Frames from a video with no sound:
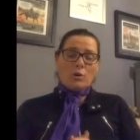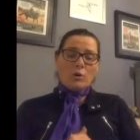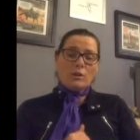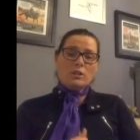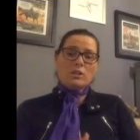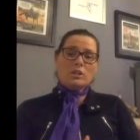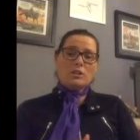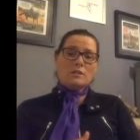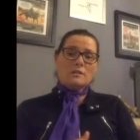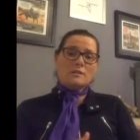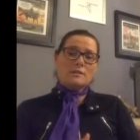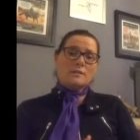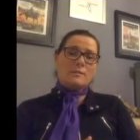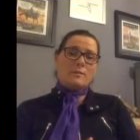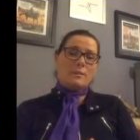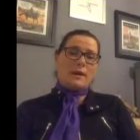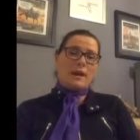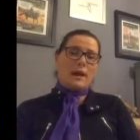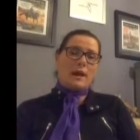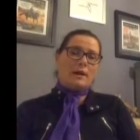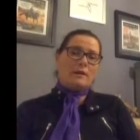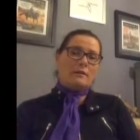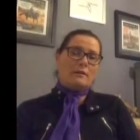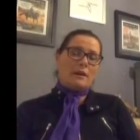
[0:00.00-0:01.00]
questions
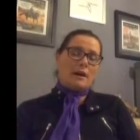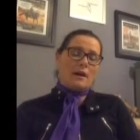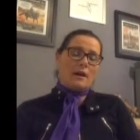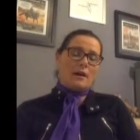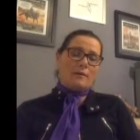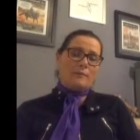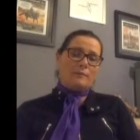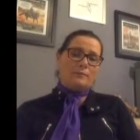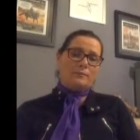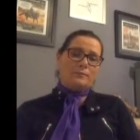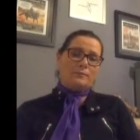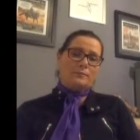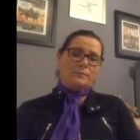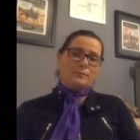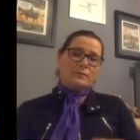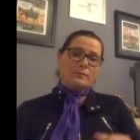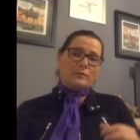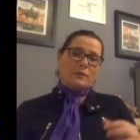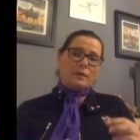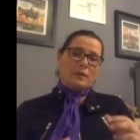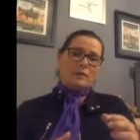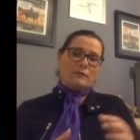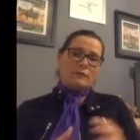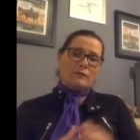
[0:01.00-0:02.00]
about
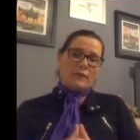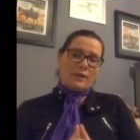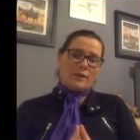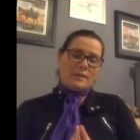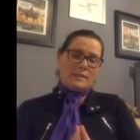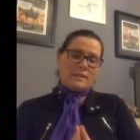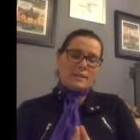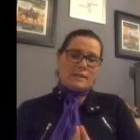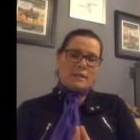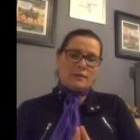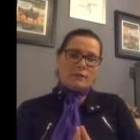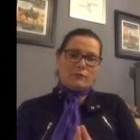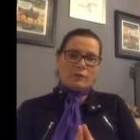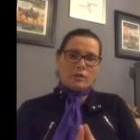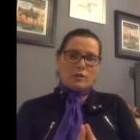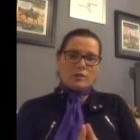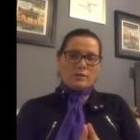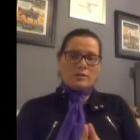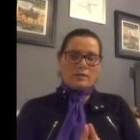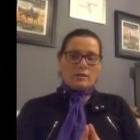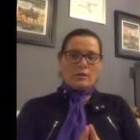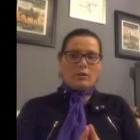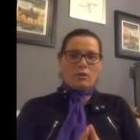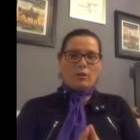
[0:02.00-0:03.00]
facing
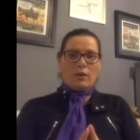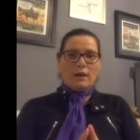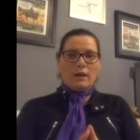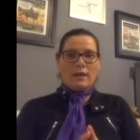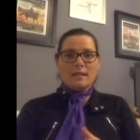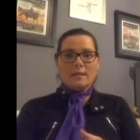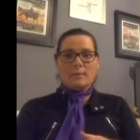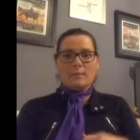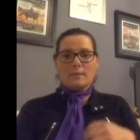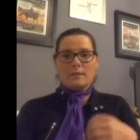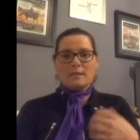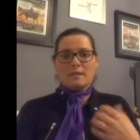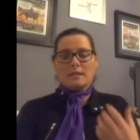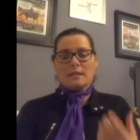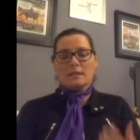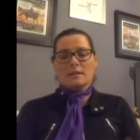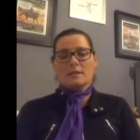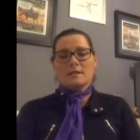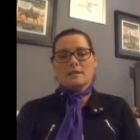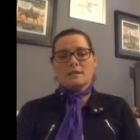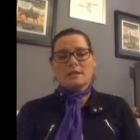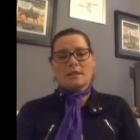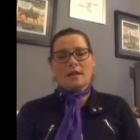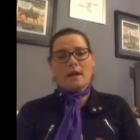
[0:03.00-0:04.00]
adversity or any
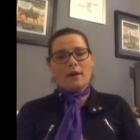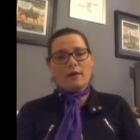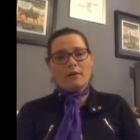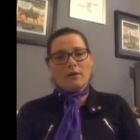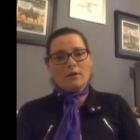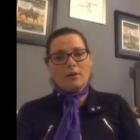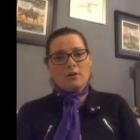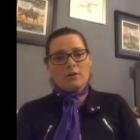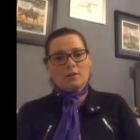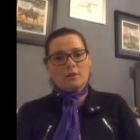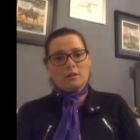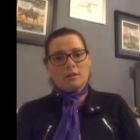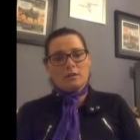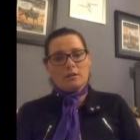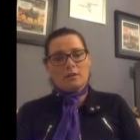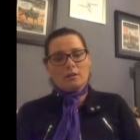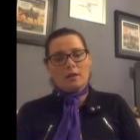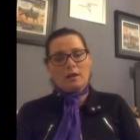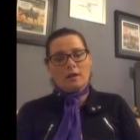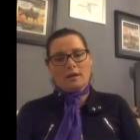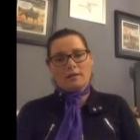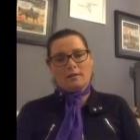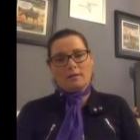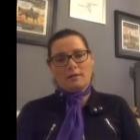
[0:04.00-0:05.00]
particular scenarios that you'd
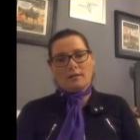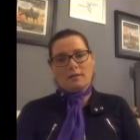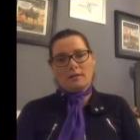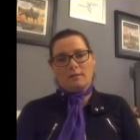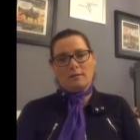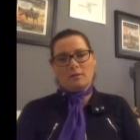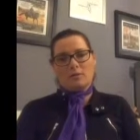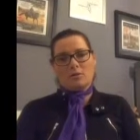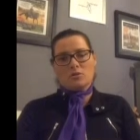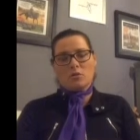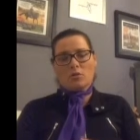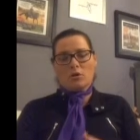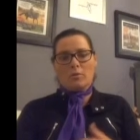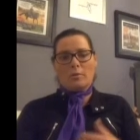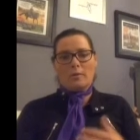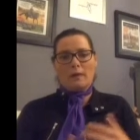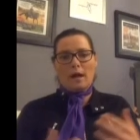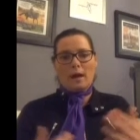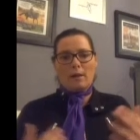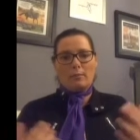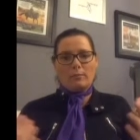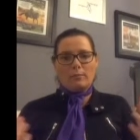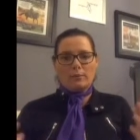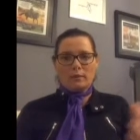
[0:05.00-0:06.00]
like to hear me talk
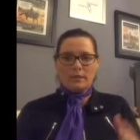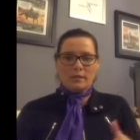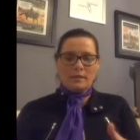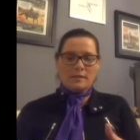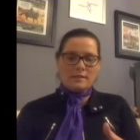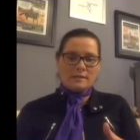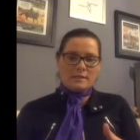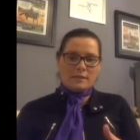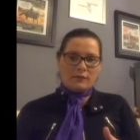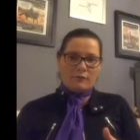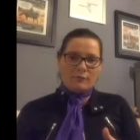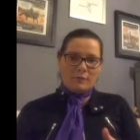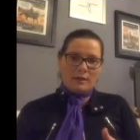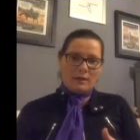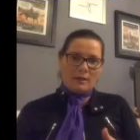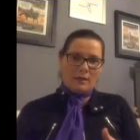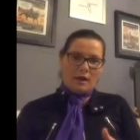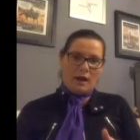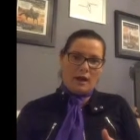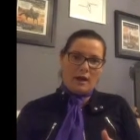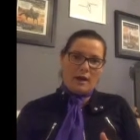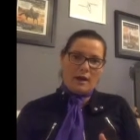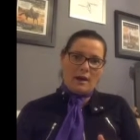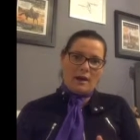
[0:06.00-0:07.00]
about, please give me
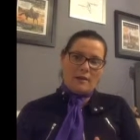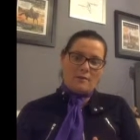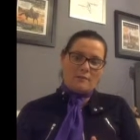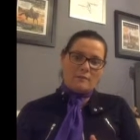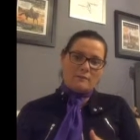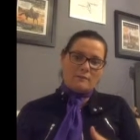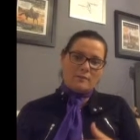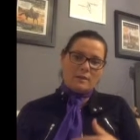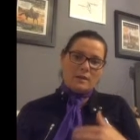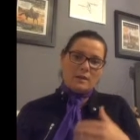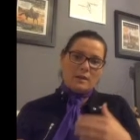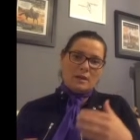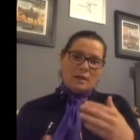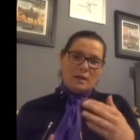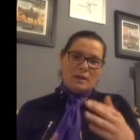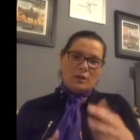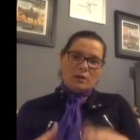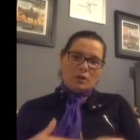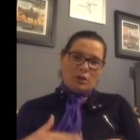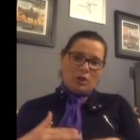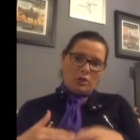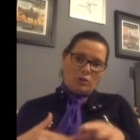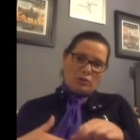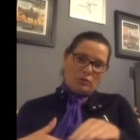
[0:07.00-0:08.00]

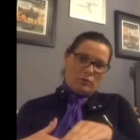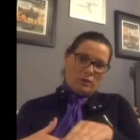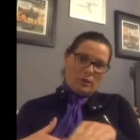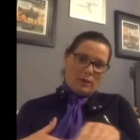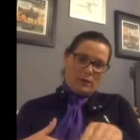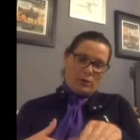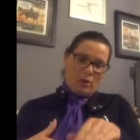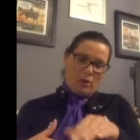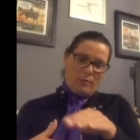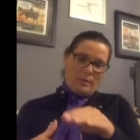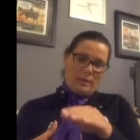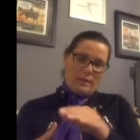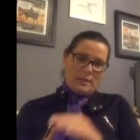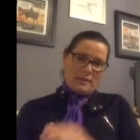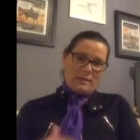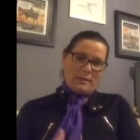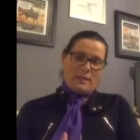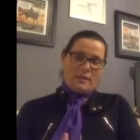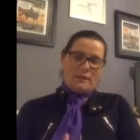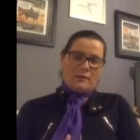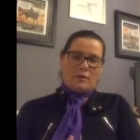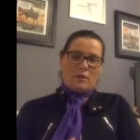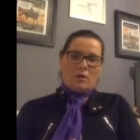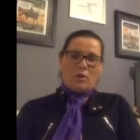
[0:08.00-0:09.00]
you know, a comment
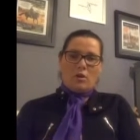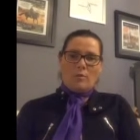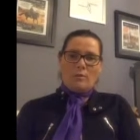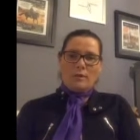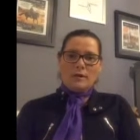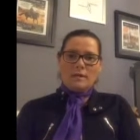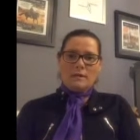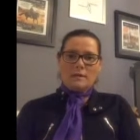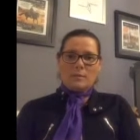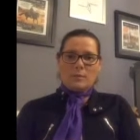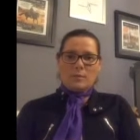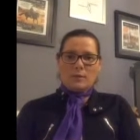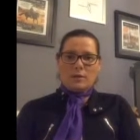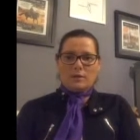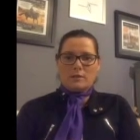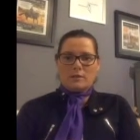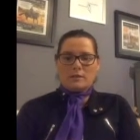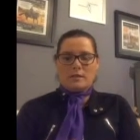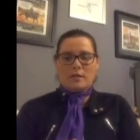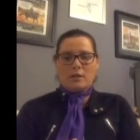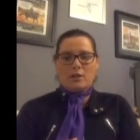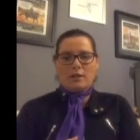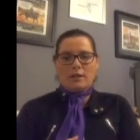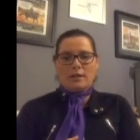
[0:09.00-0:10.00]
in the comments,
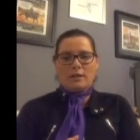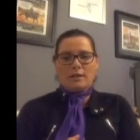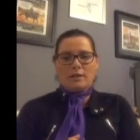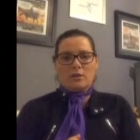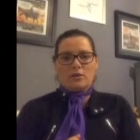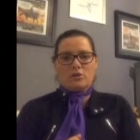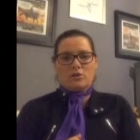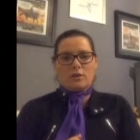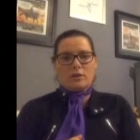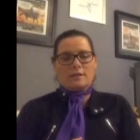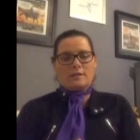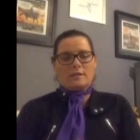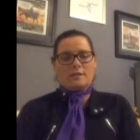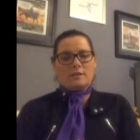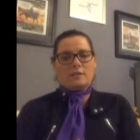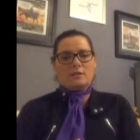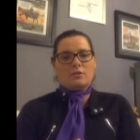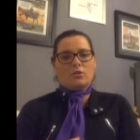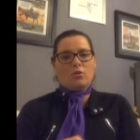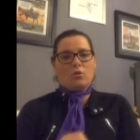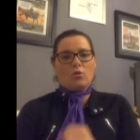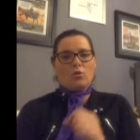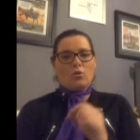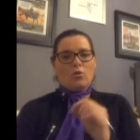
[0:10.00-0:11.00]
because then I can address
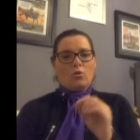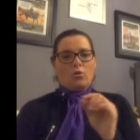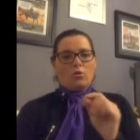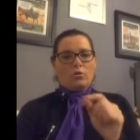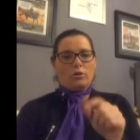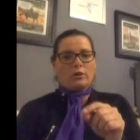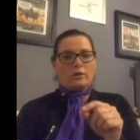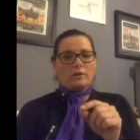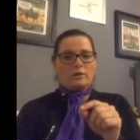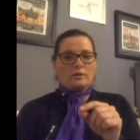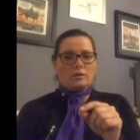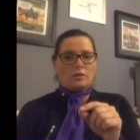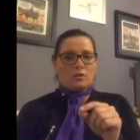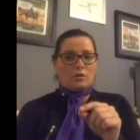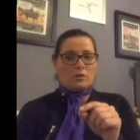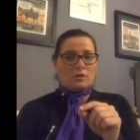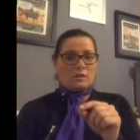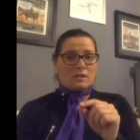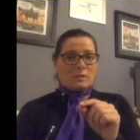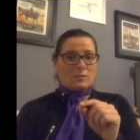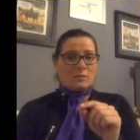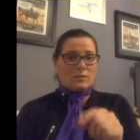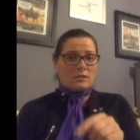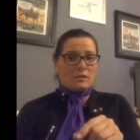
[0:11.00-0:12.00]
your
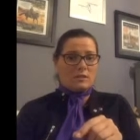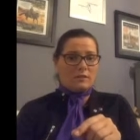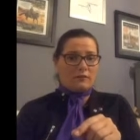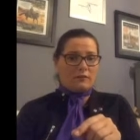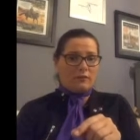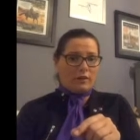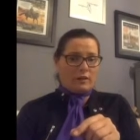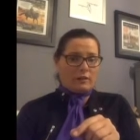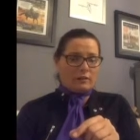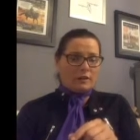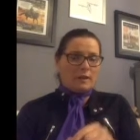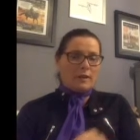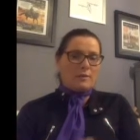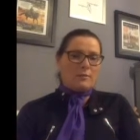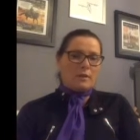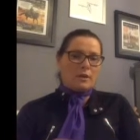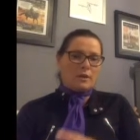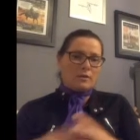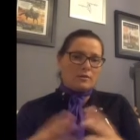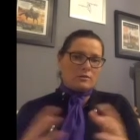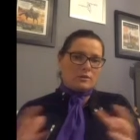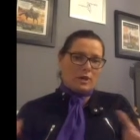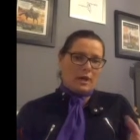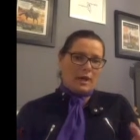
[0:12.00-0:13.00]
concerns specifically,
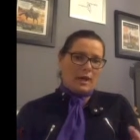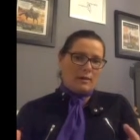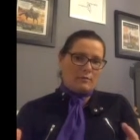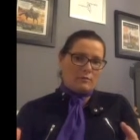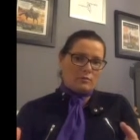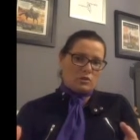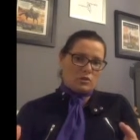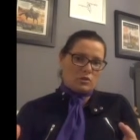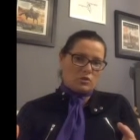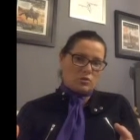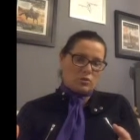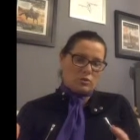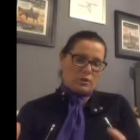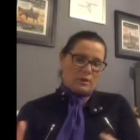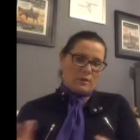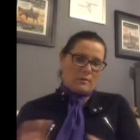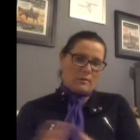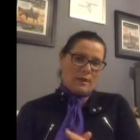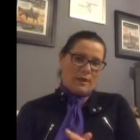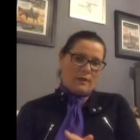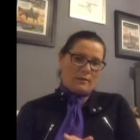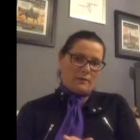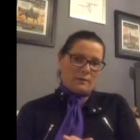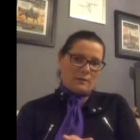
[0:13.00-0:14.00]
because I am just talking
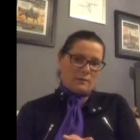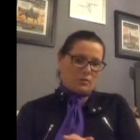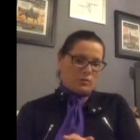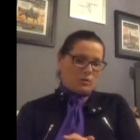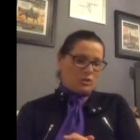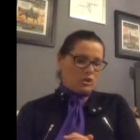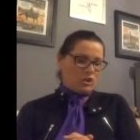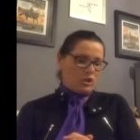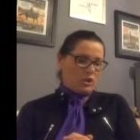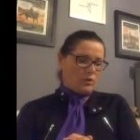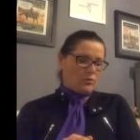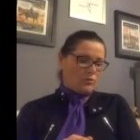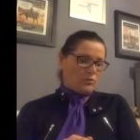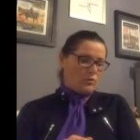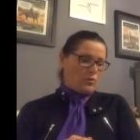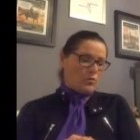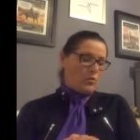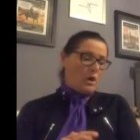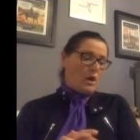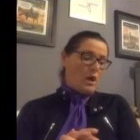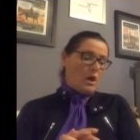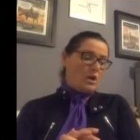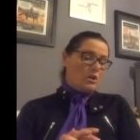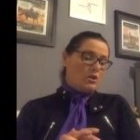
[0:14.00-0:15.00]
about this on a
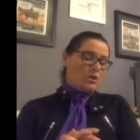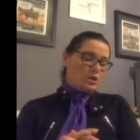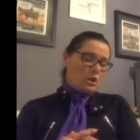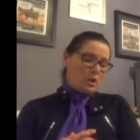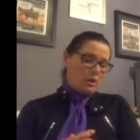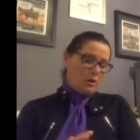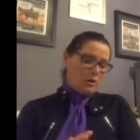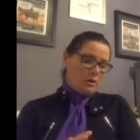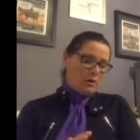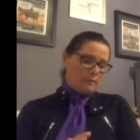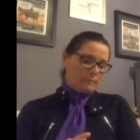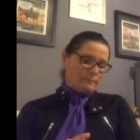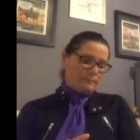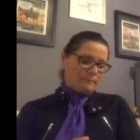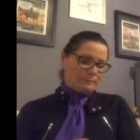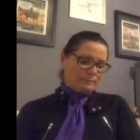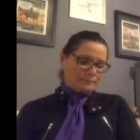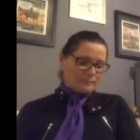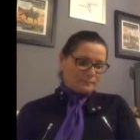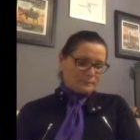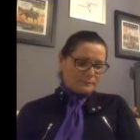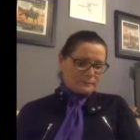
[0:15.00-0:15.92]
general term.